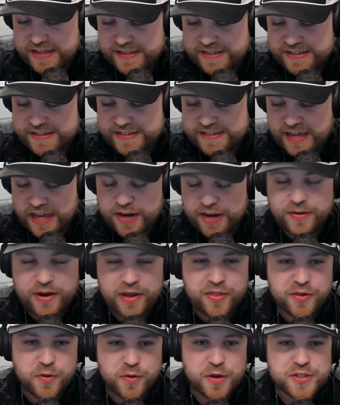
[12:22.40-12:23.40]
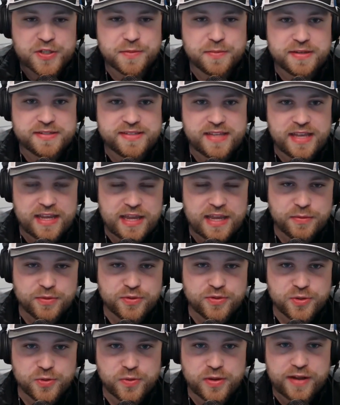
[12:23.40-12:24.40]
got around the question by saying he will
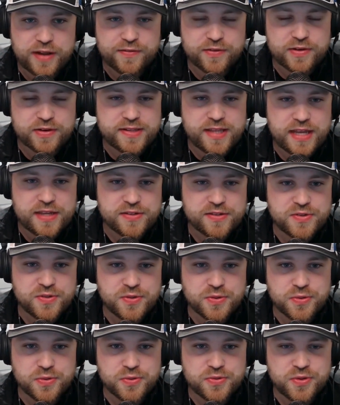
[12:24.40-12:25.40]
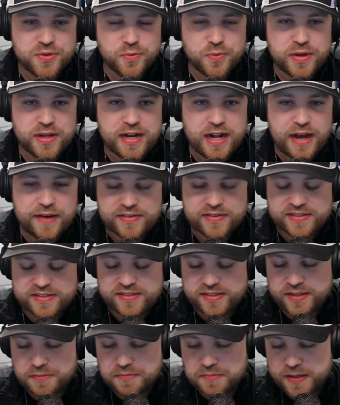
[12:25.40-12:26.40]
do whatever it takes to win,
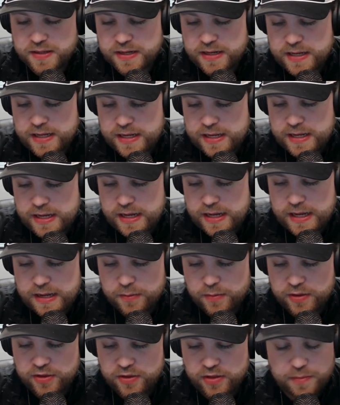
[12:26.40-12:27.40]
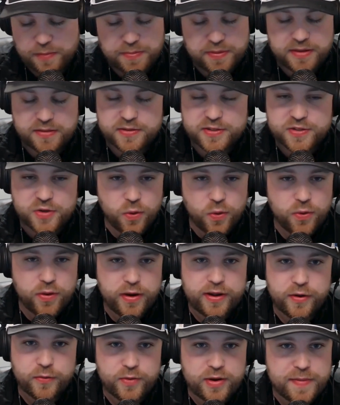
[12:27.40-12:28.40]
obviously, but whether that be
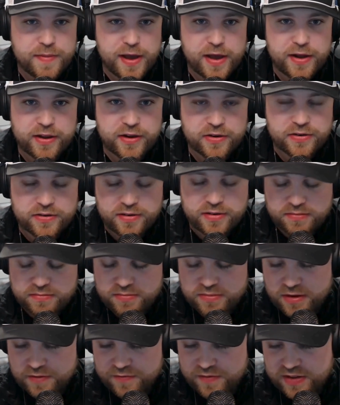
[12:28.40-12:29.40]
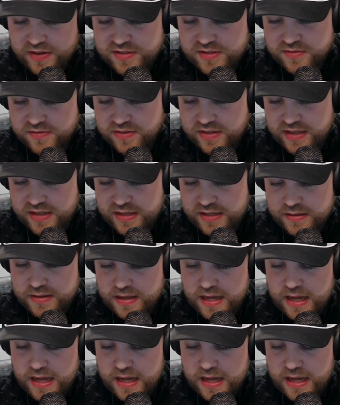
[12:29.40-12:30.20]
scoring or rebounding or defensively